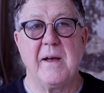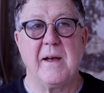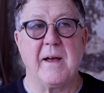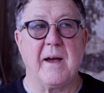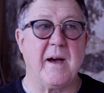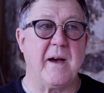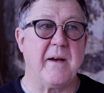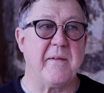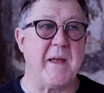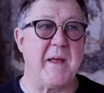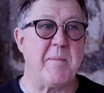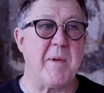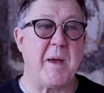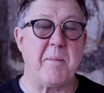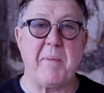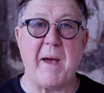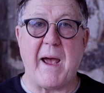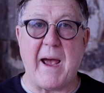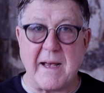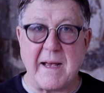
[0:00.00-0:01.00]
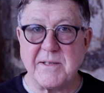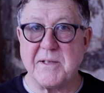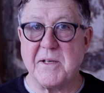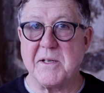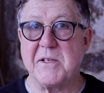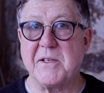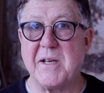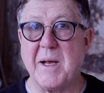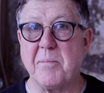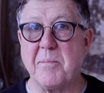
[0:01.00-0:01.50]
uh, they may pass it
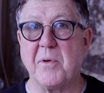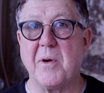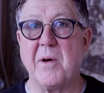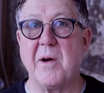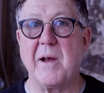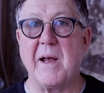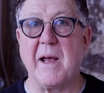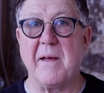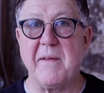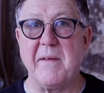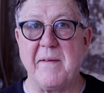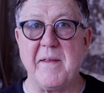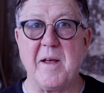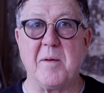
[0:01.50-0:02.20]
as temporary and then